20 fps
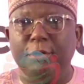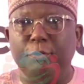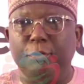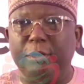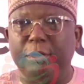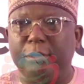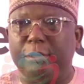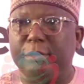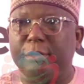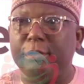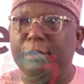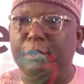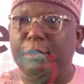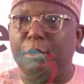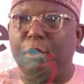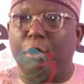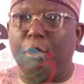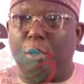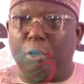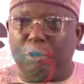with
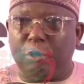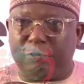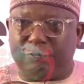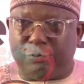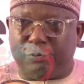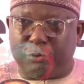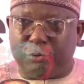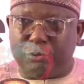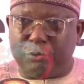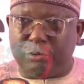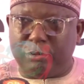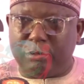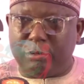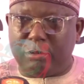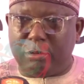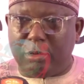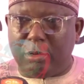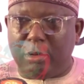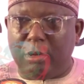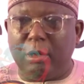all of you
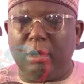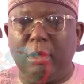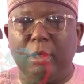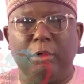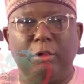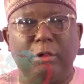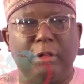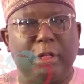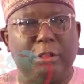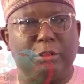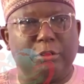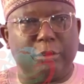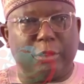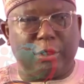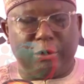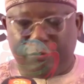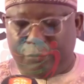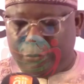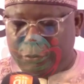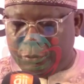in order to
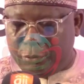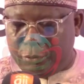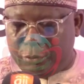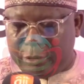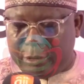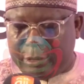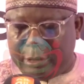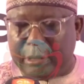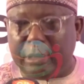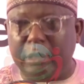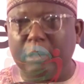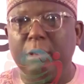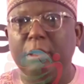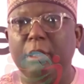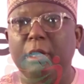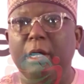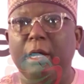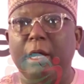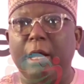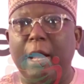give you the
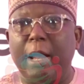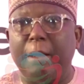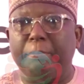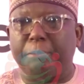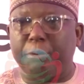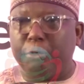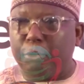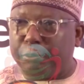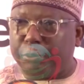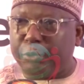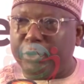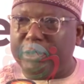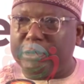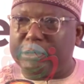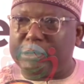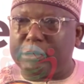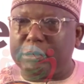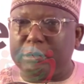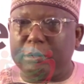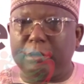
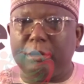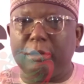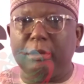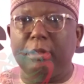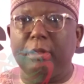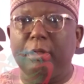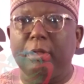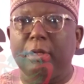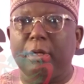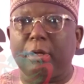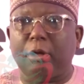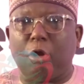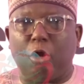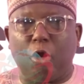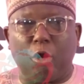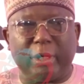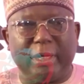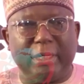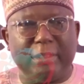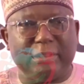appropriate
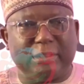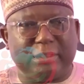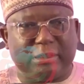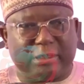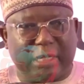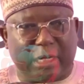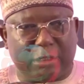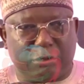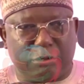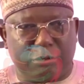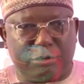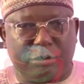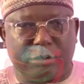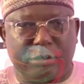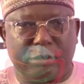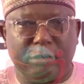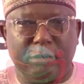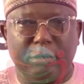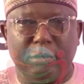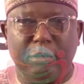current
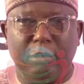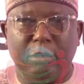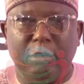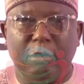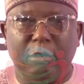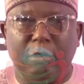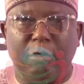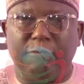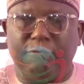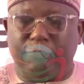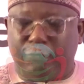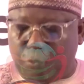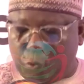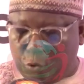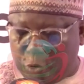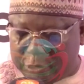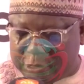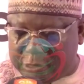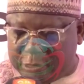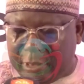status of
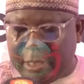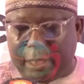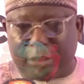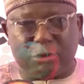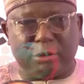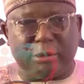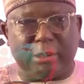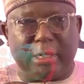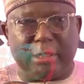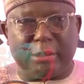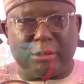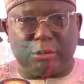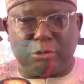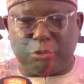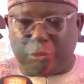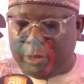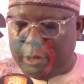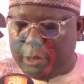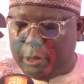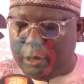what Nigeria is
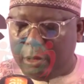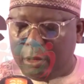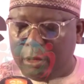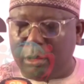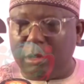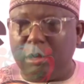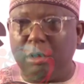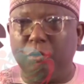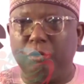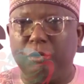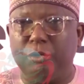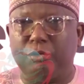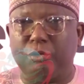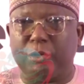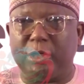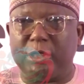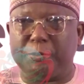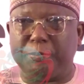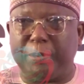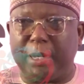doing with
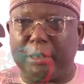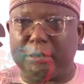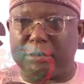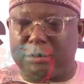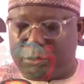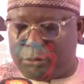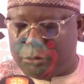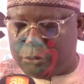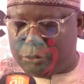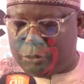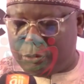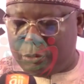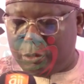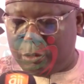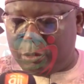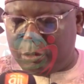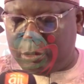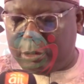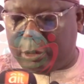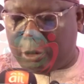respect to
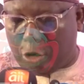the